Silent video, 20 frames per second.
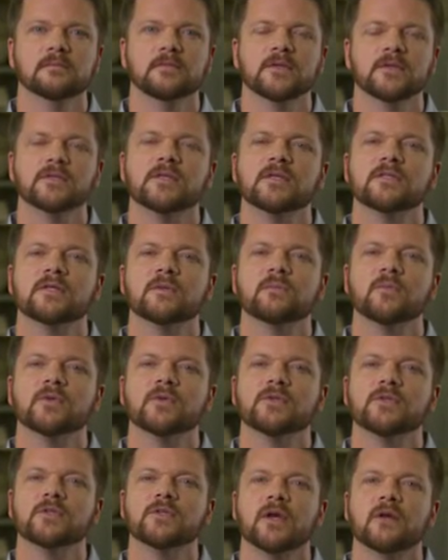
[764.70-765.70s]
the system
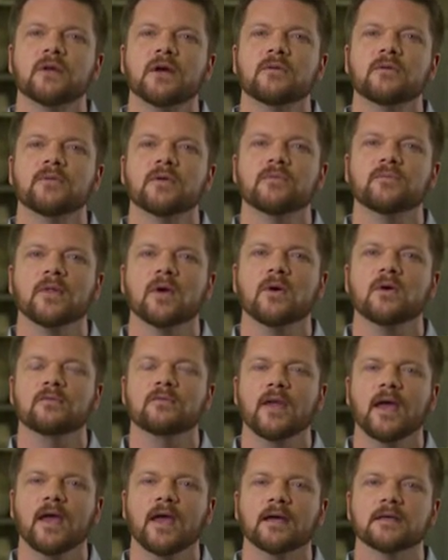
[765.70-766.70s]
will shut off the flow
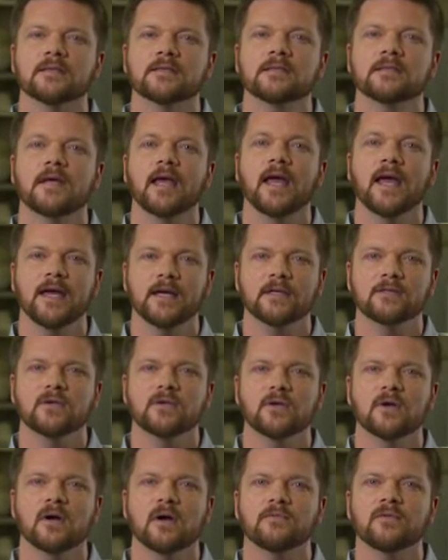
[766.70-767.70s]
of gas and
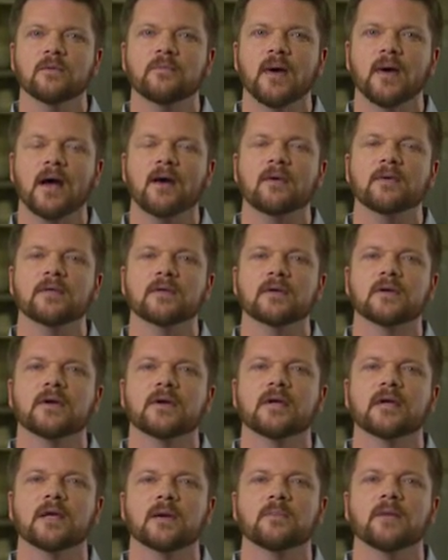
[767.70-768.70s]
turn off the power to the
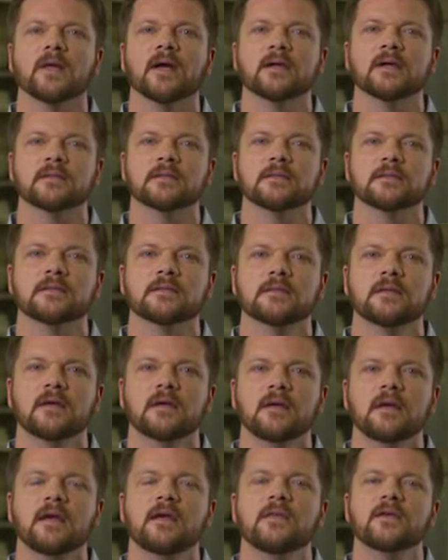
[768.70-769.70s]
cooking appliances.
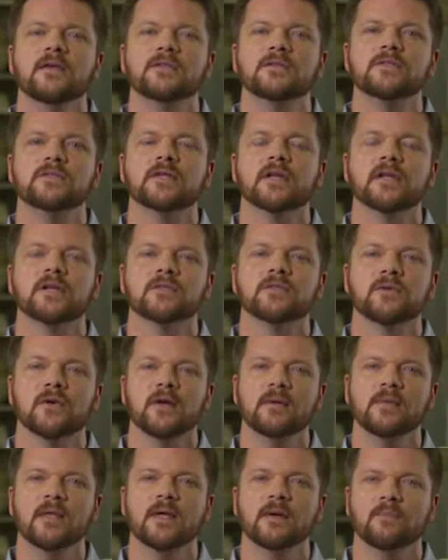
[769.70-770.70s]
This is an
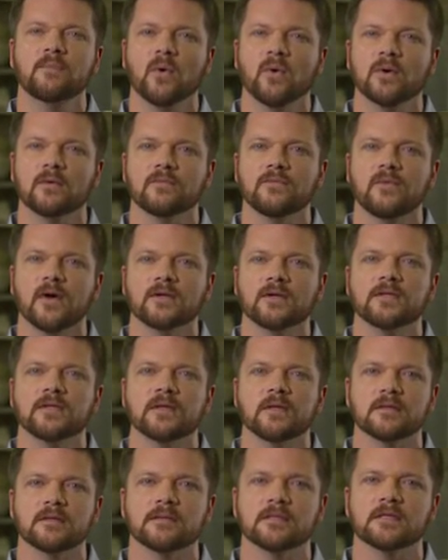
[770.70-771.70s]
extremely important
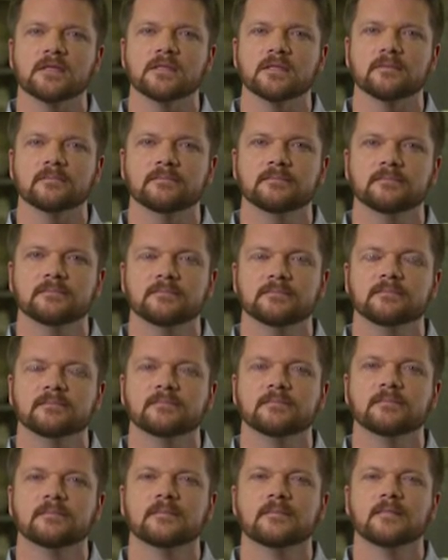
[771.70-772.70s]
function of the system.
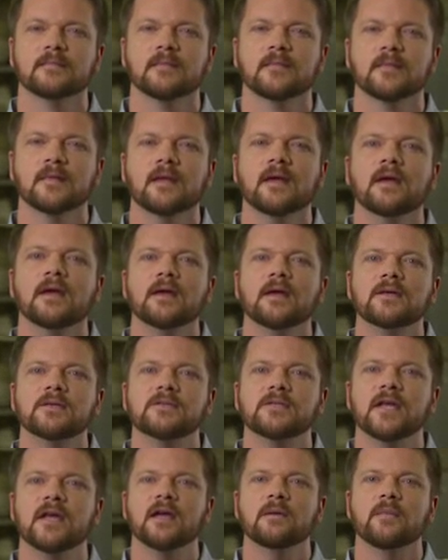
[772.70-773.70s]

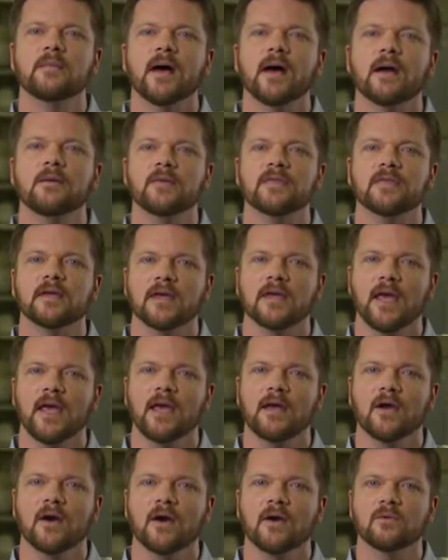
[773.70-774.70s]
Stand by with the
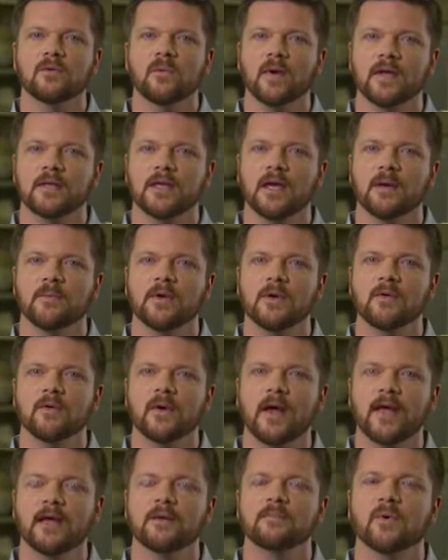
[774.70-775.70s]
K-Guard wet
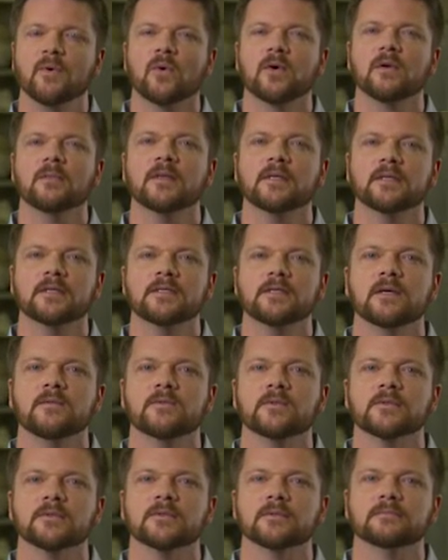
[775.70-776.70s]
chemical hand portable
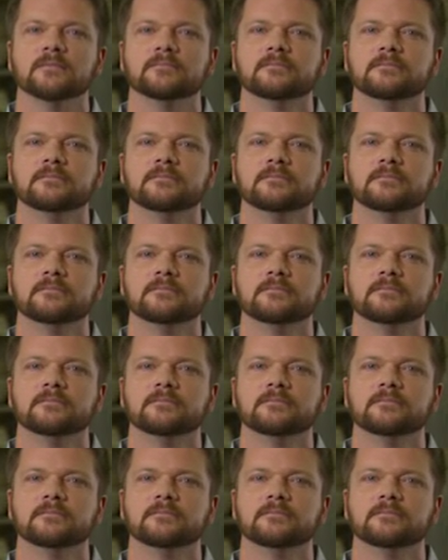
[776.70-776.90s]
extinguisher.